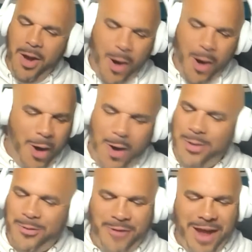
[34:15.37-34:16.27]
all
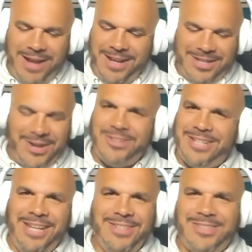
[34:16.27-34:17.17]
the Friday the
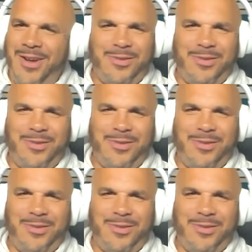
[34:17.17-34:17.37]
13th, all